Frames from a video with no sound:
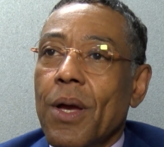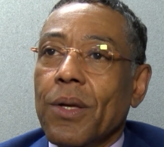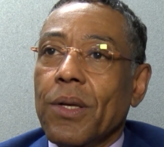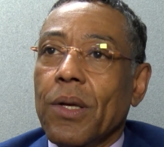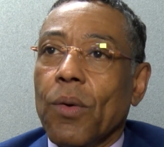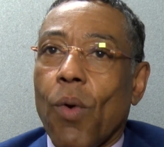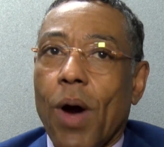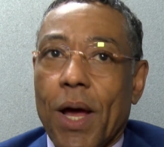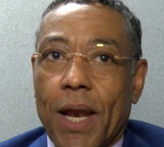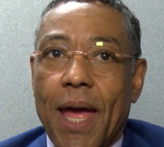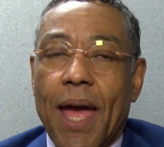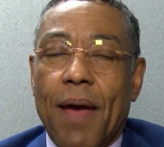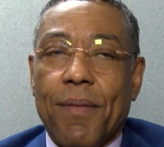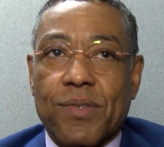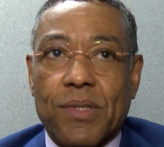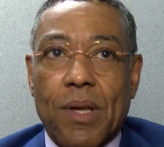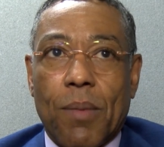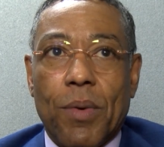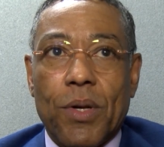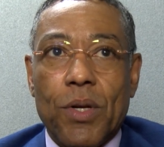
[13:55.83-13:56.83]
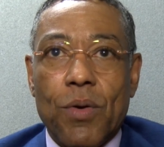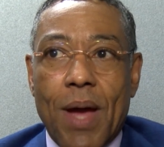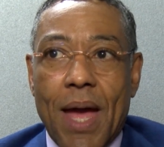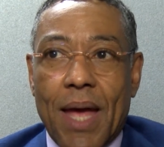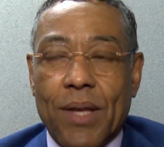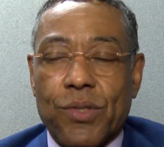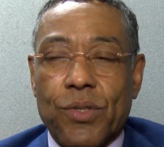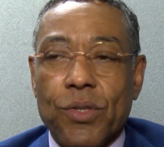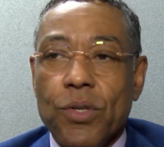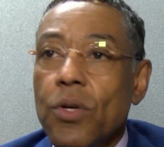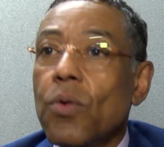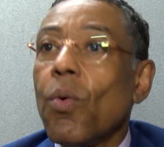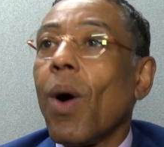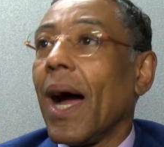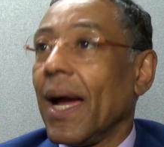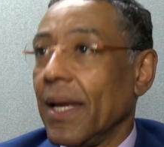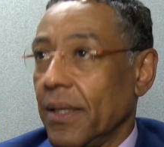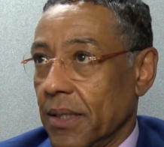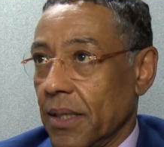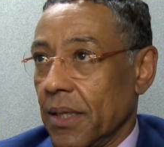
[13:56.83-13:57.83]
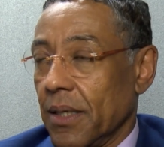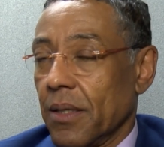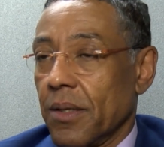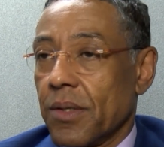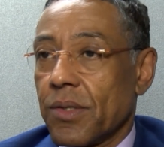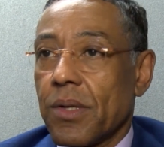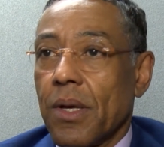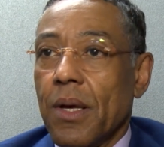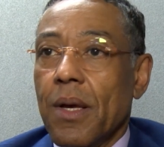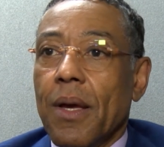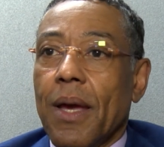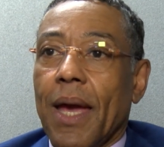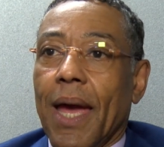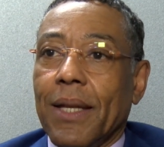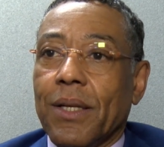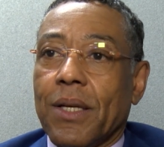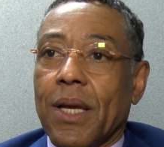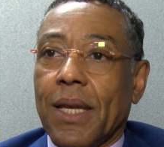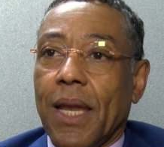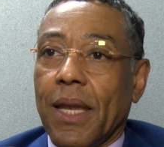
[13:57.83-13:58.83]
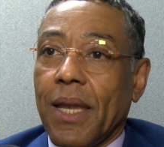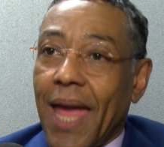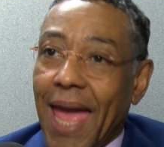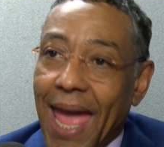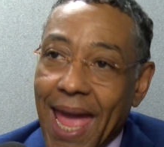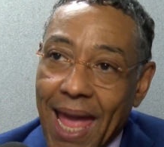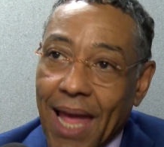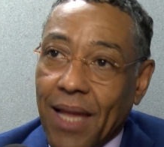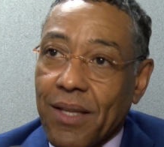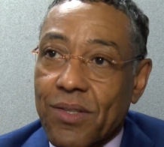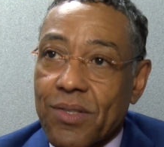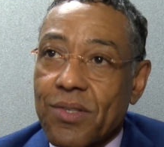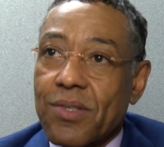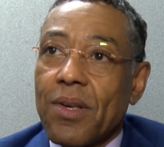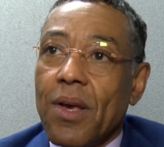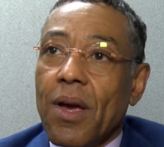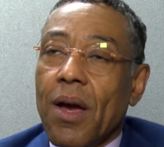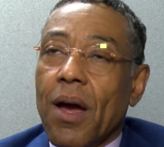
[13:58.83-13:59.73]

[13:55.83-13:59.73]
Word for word: you want to have someone who has new ideas and can enhance